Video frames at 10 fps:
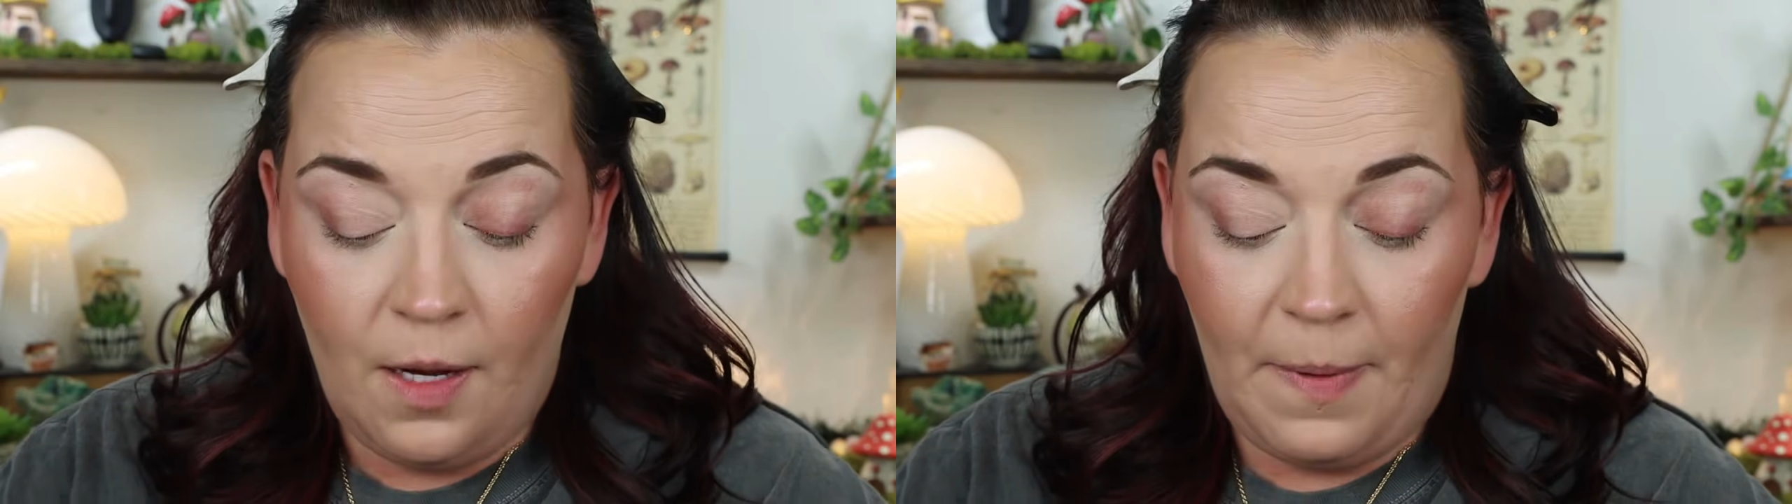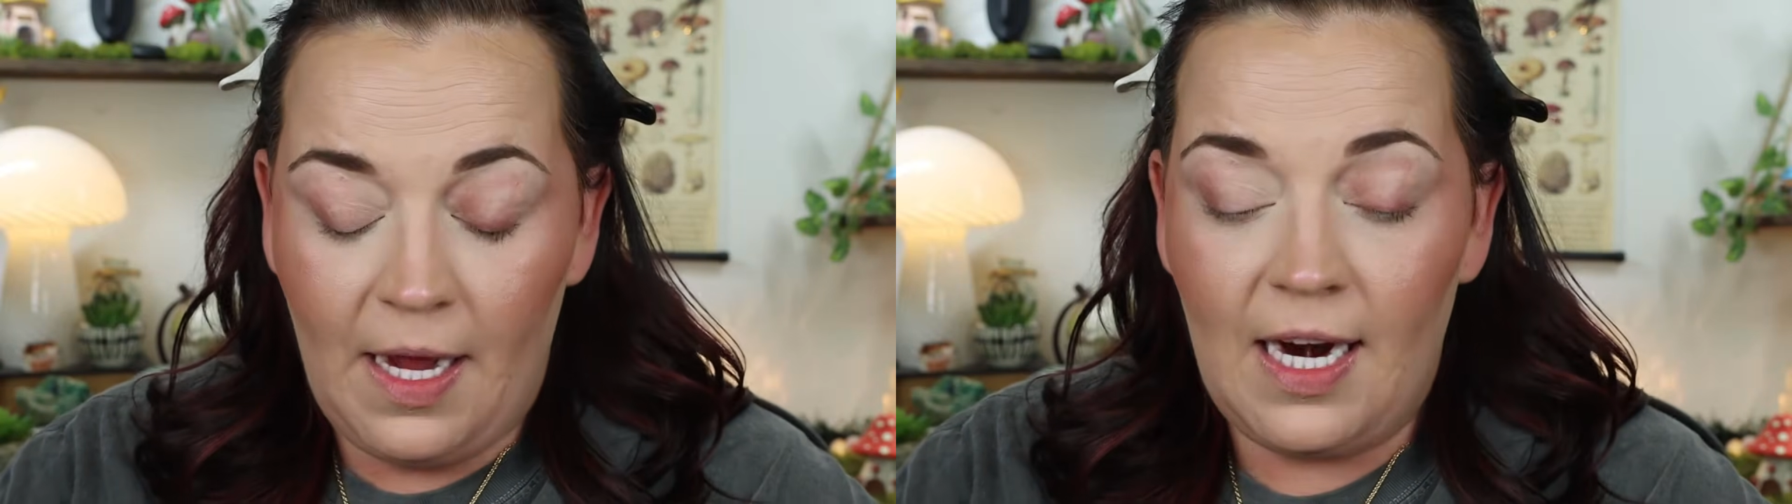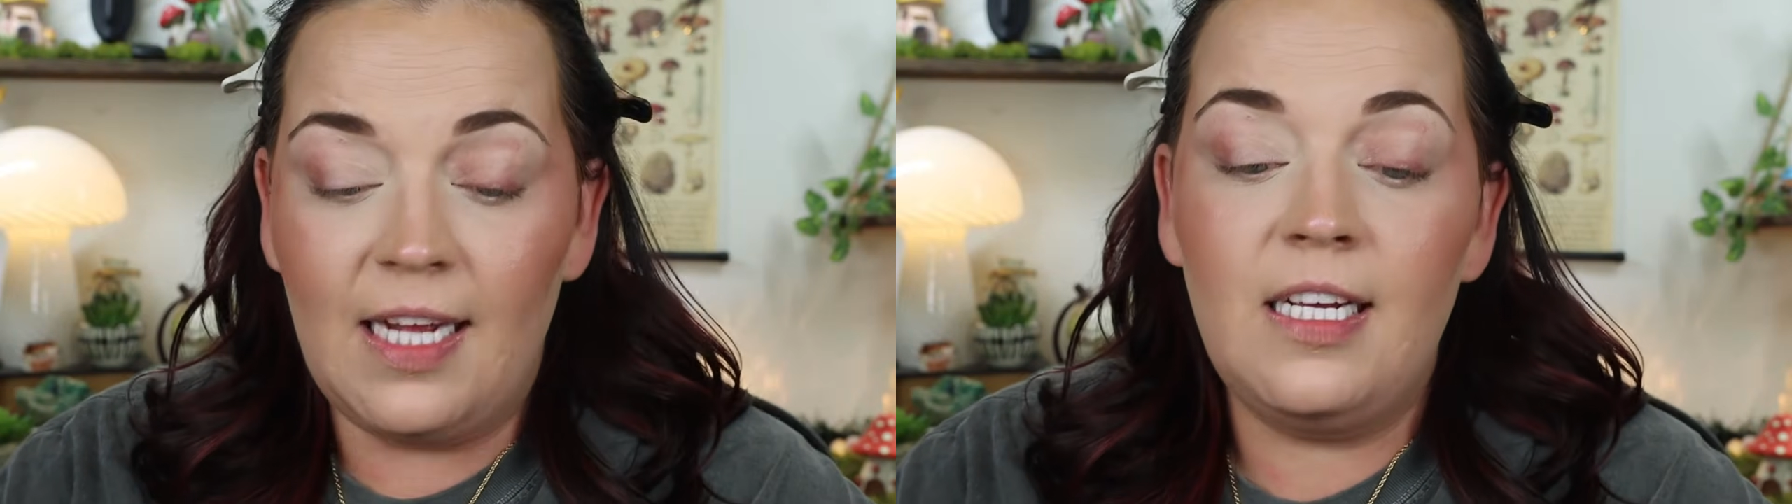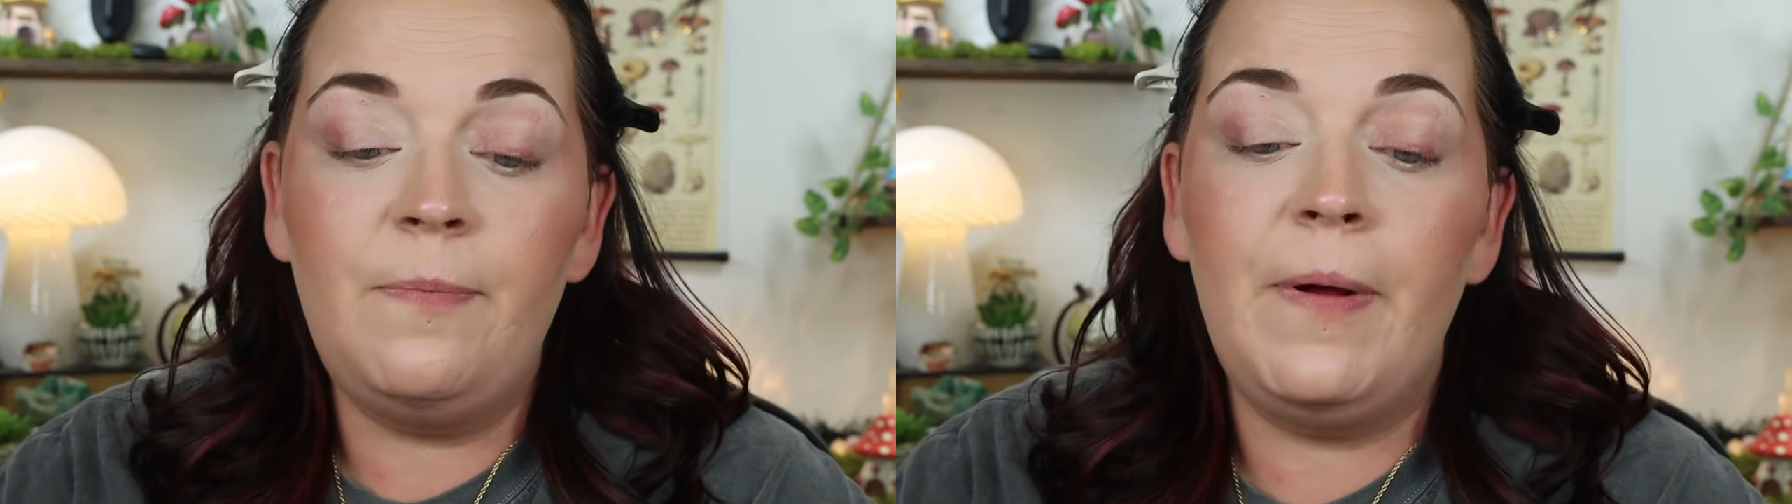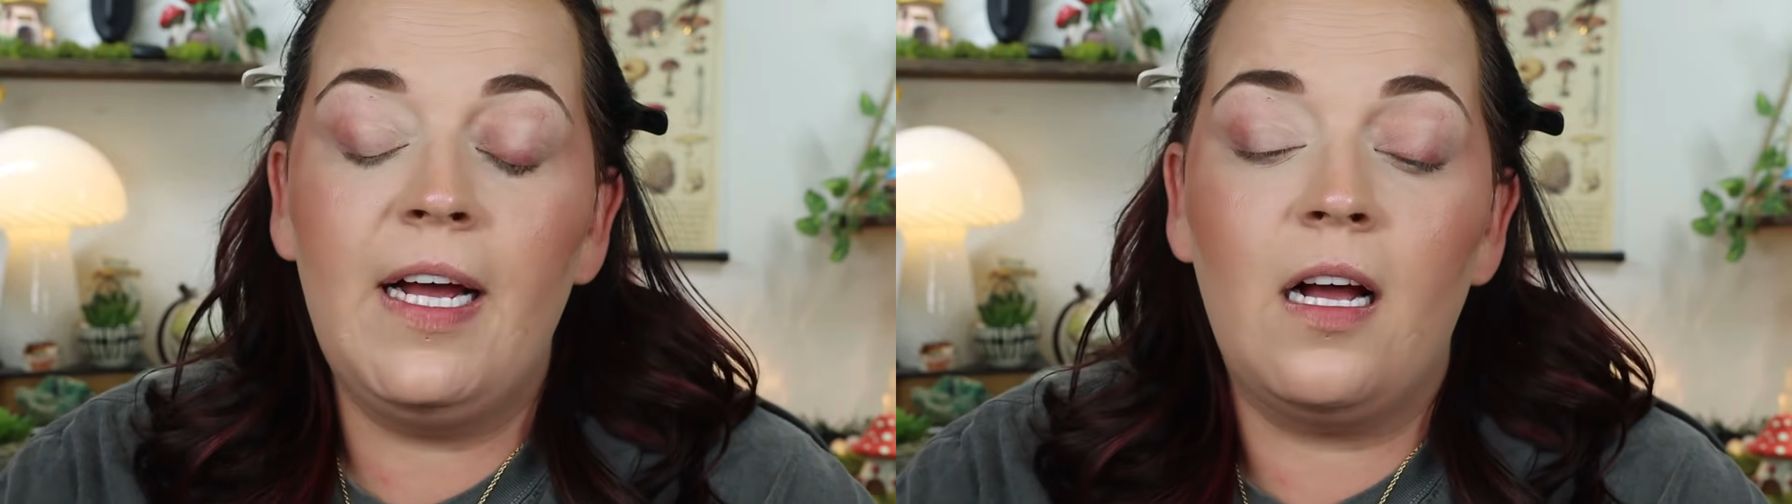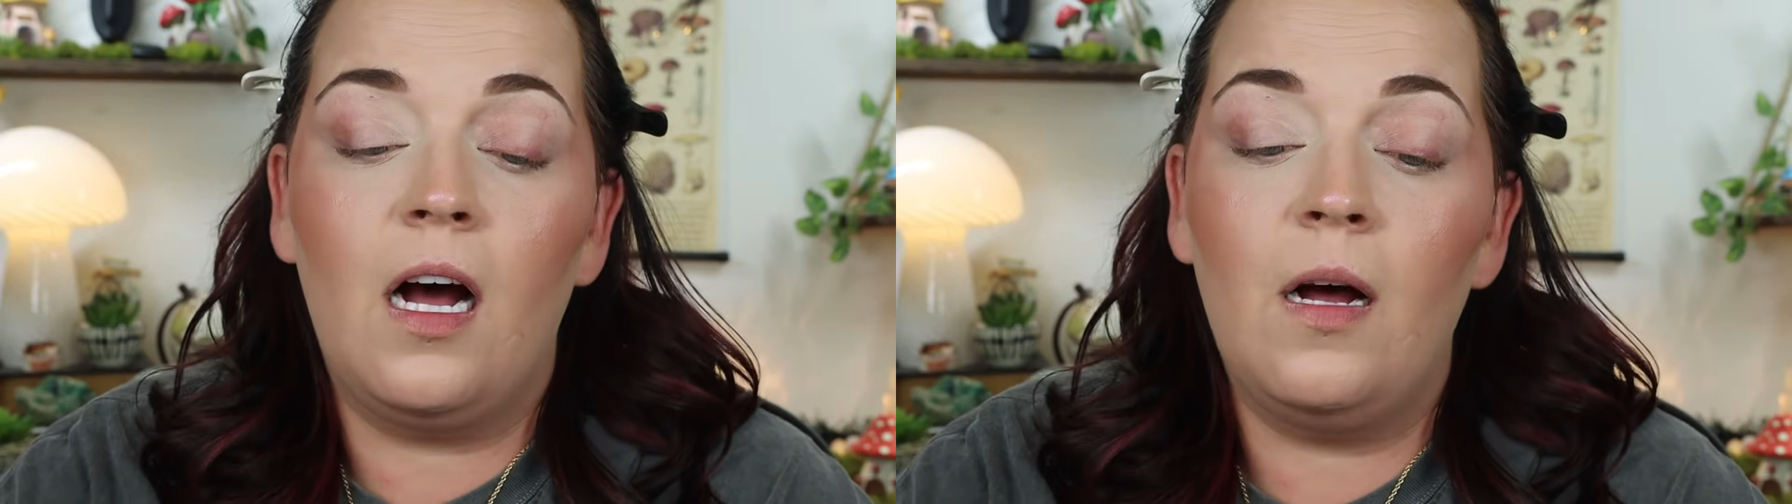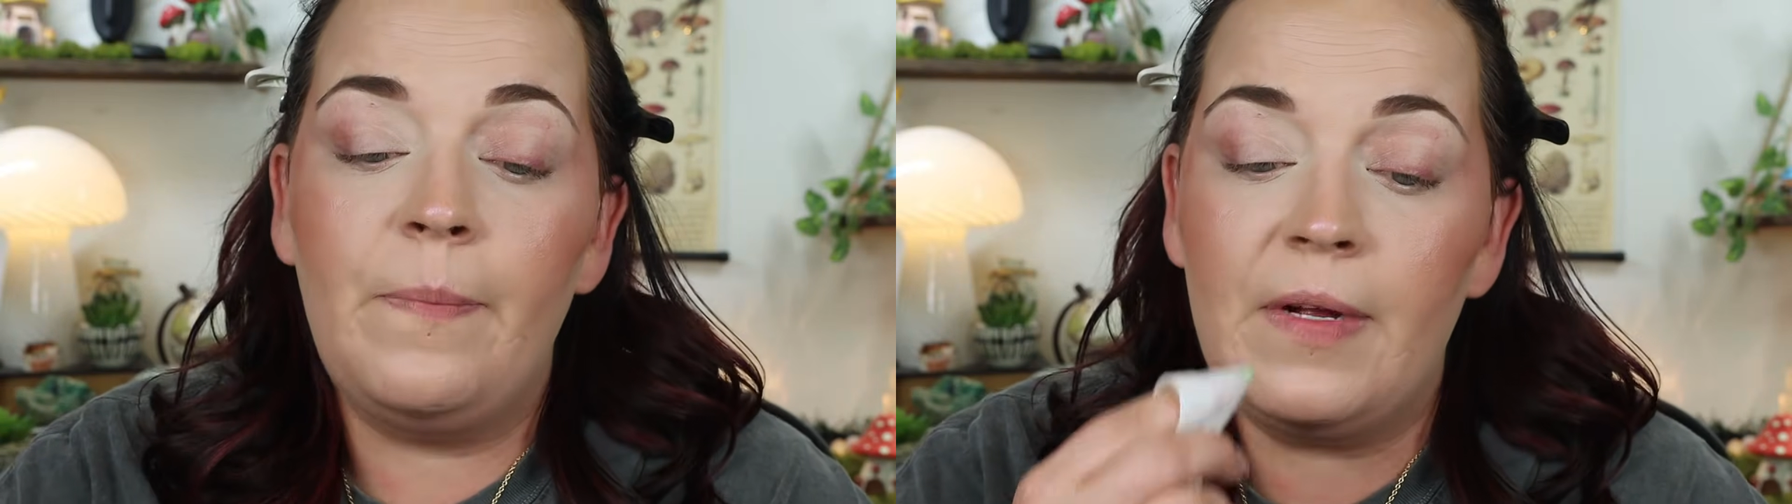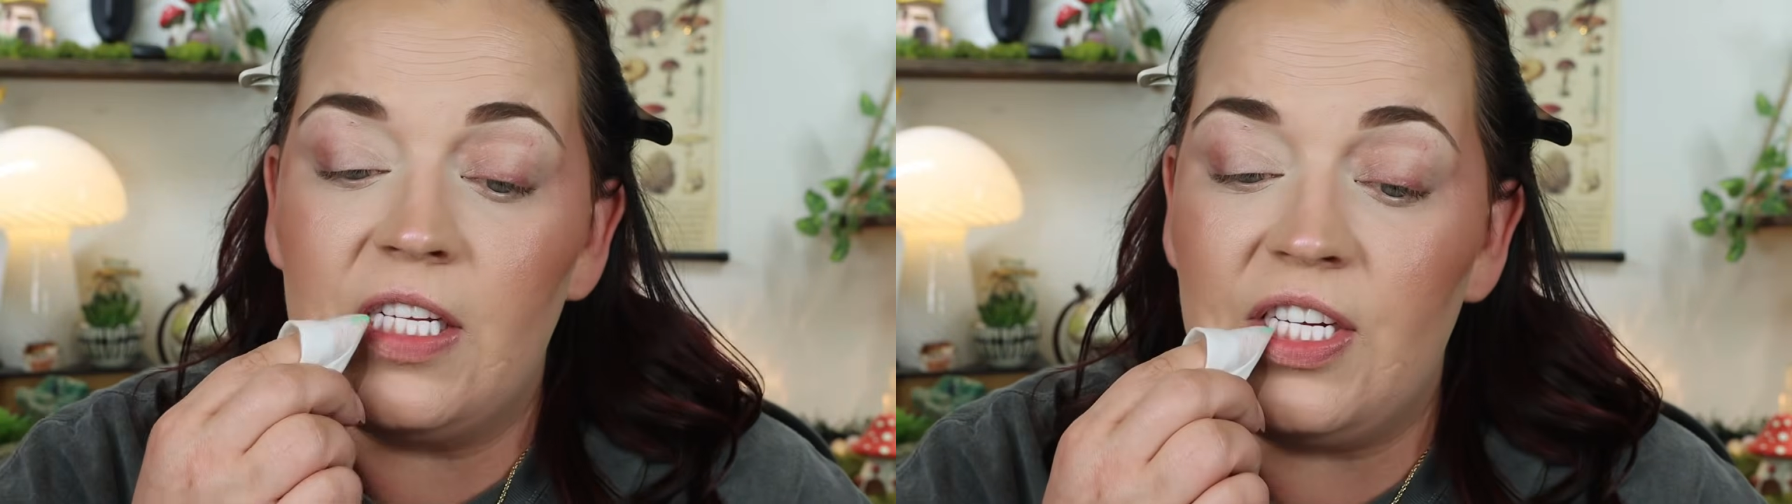but I did pick up